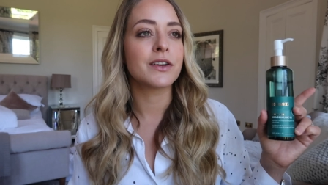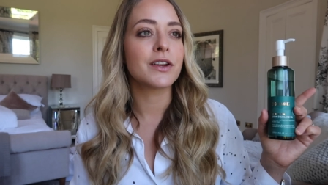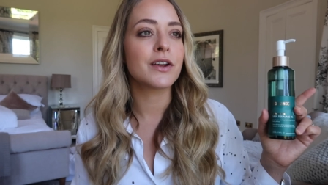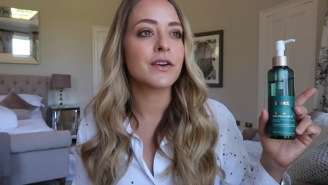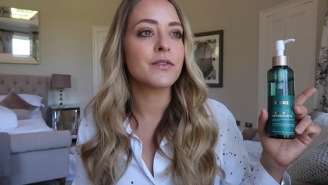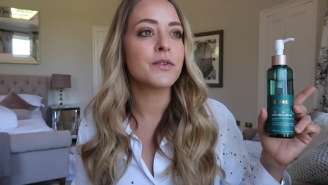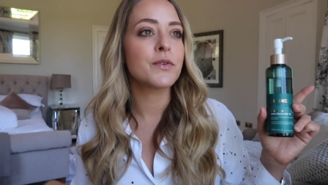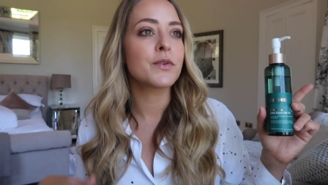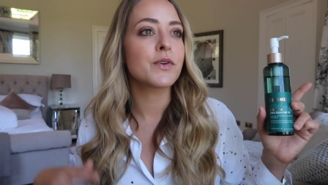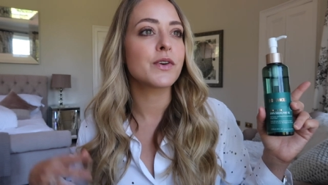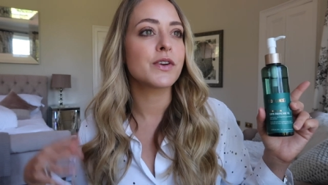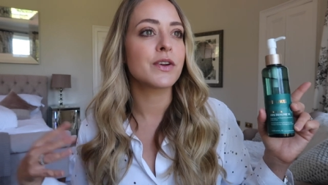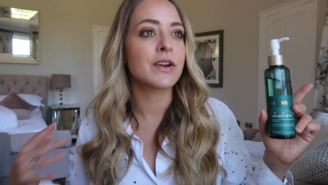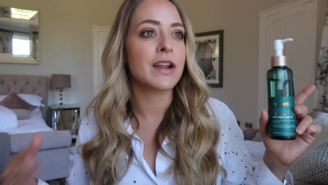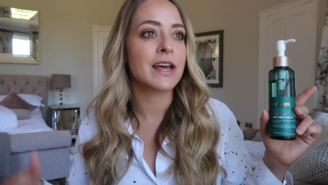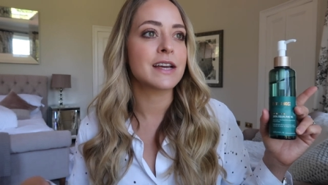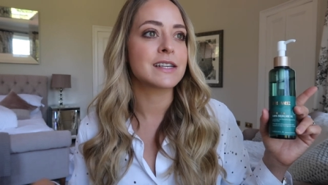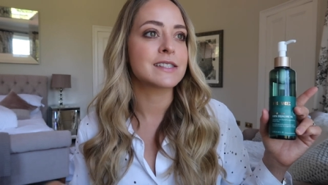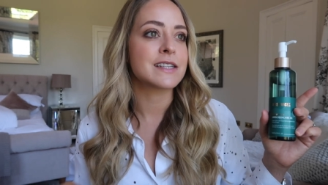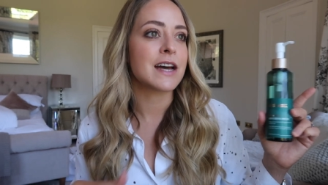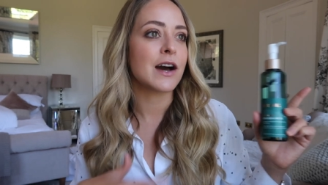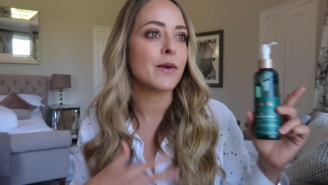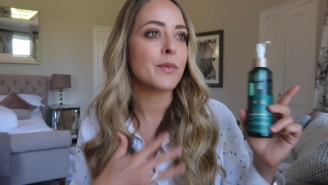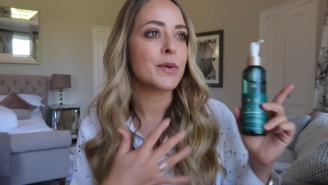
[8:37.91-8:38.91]
You know, if you've got your
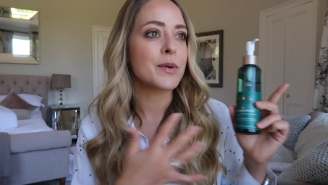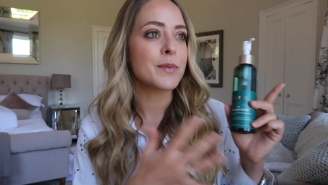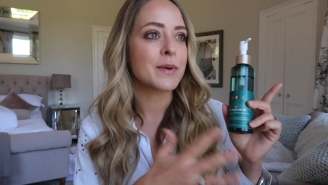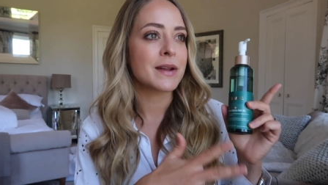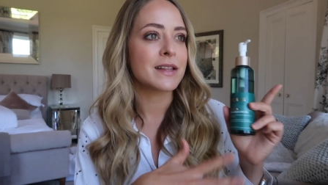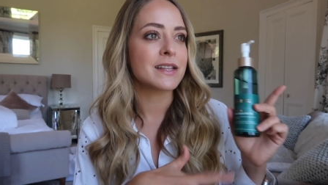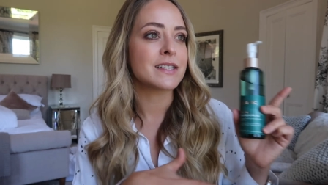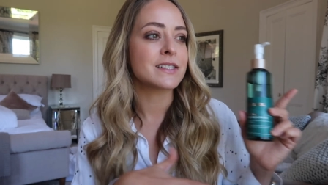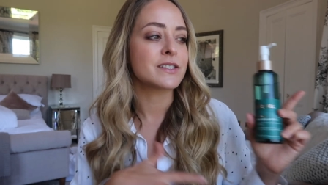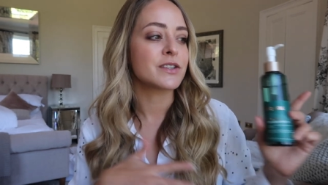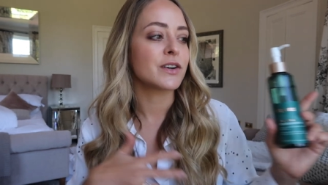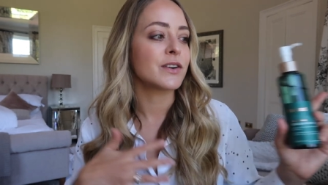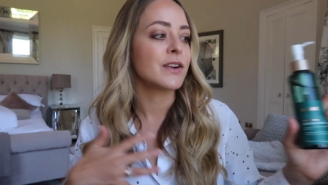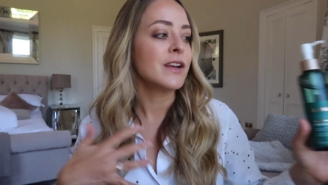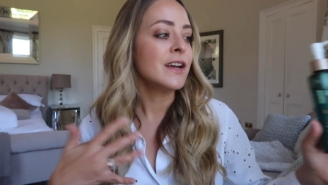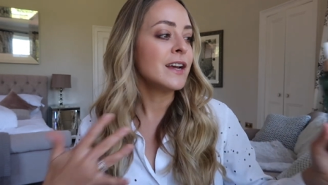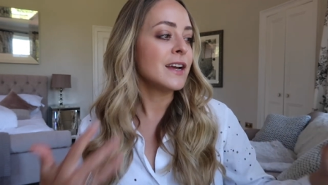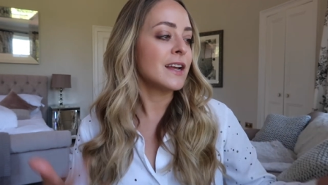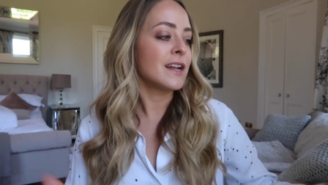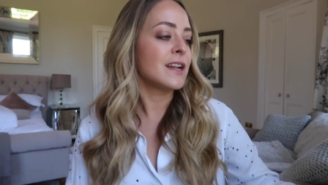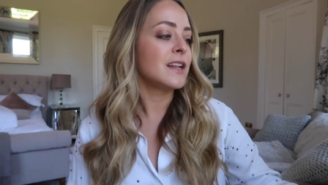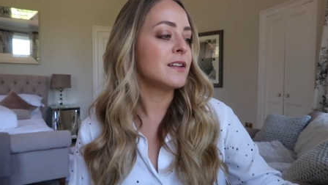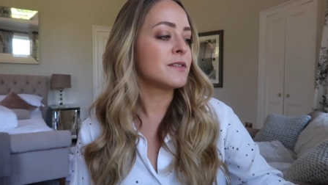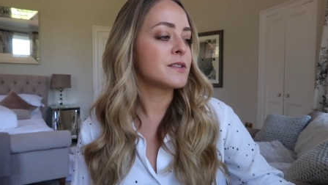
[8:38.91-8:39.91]
legs out, put a bit of this on,
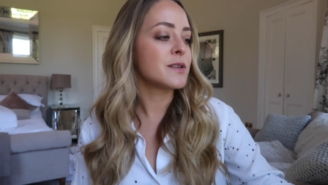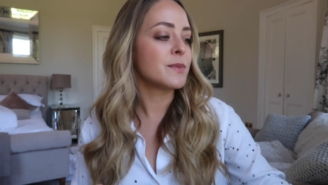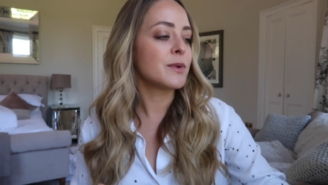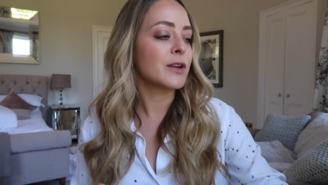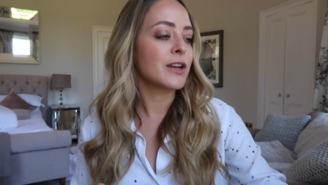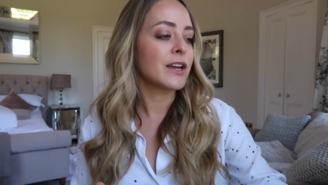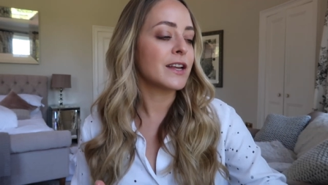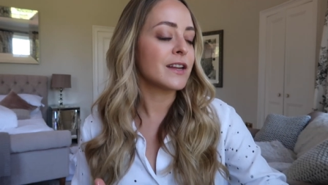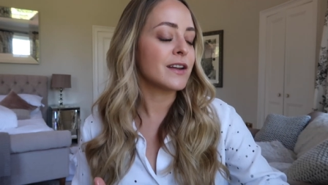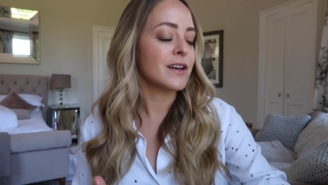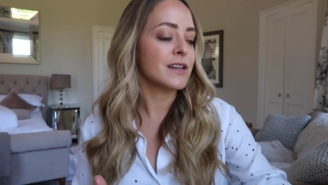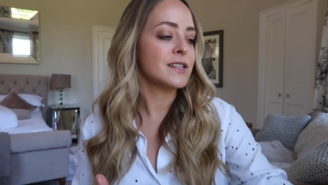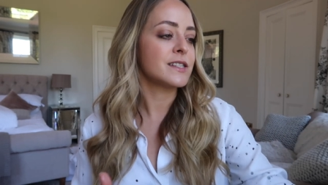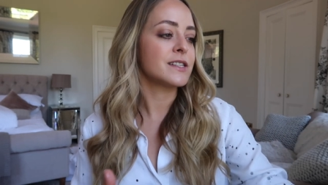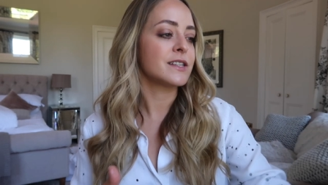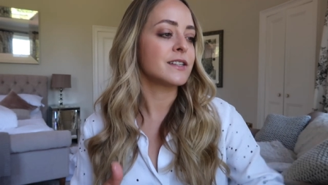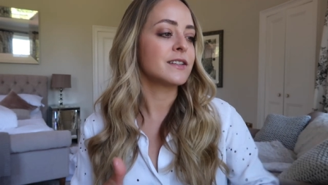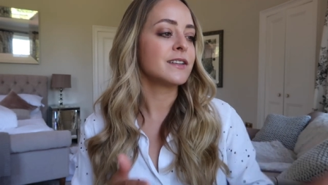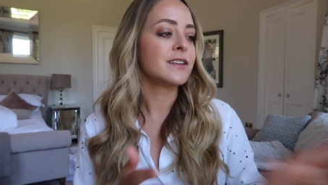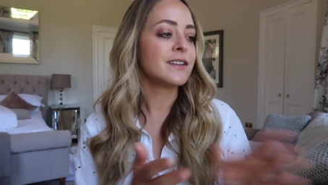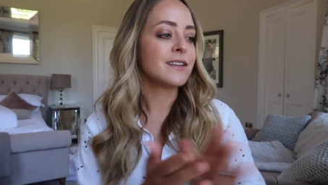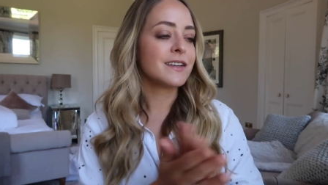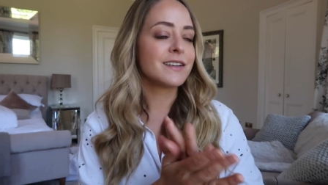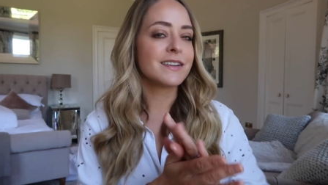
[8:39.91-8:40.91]
leaves them looking nice
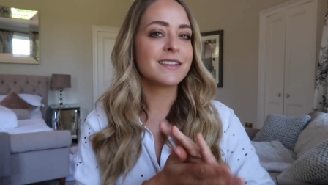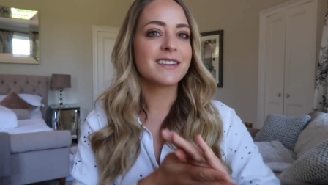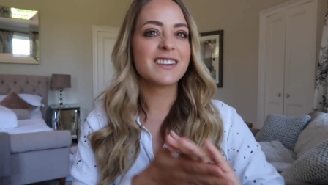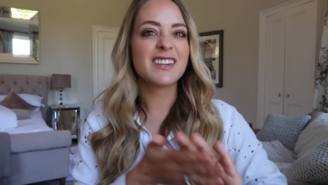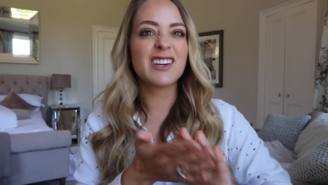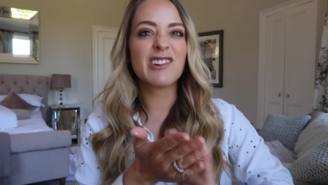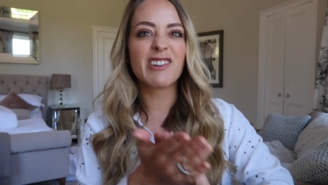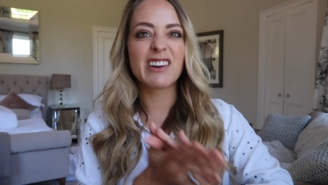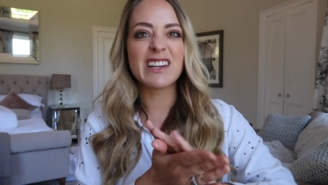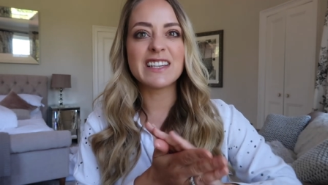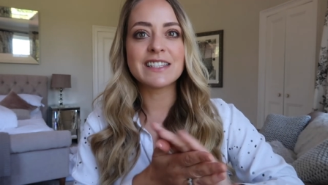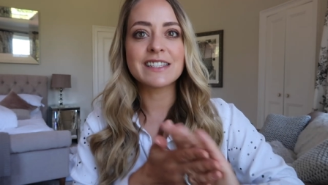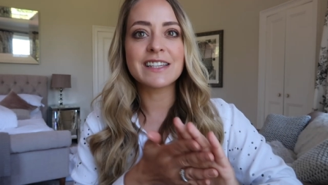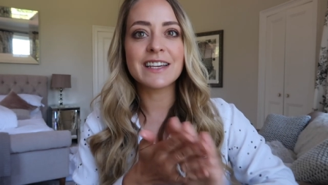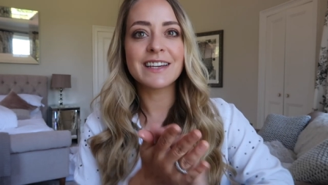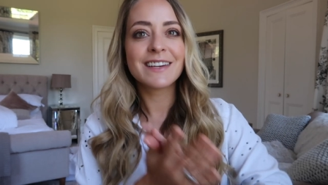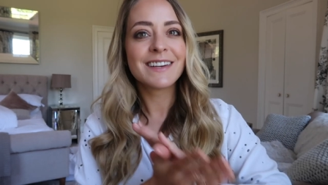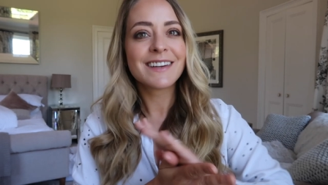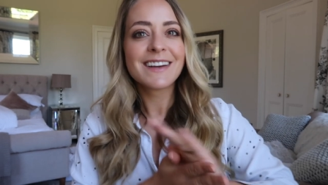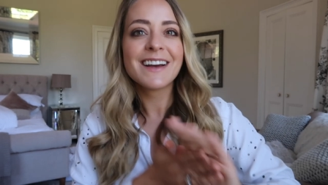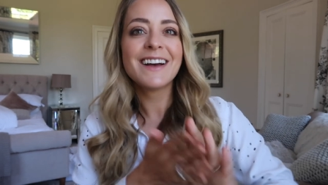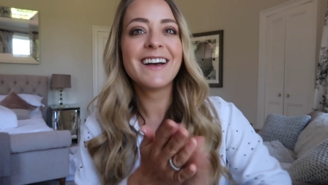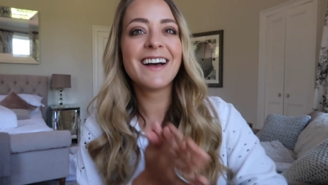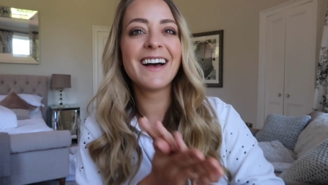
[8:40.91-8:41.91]
and greasy.